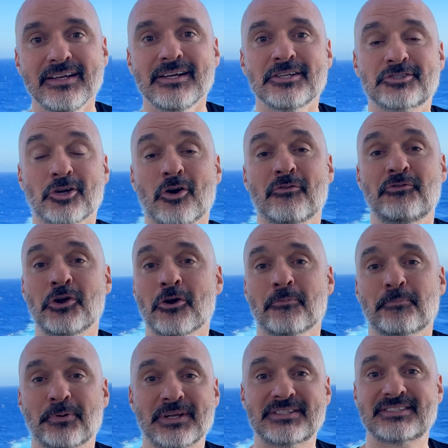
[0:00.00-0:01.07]
So if you're a
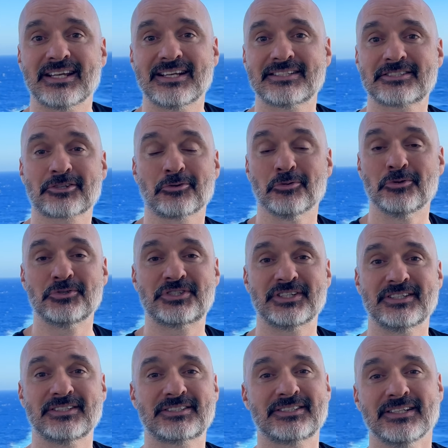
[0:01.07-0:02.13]
Princess
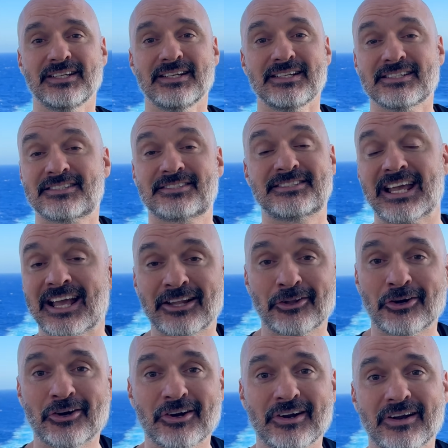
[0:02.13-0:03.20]
Cruises
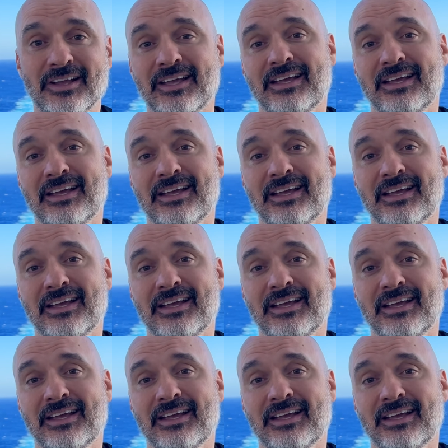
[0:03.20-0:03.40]
sailor,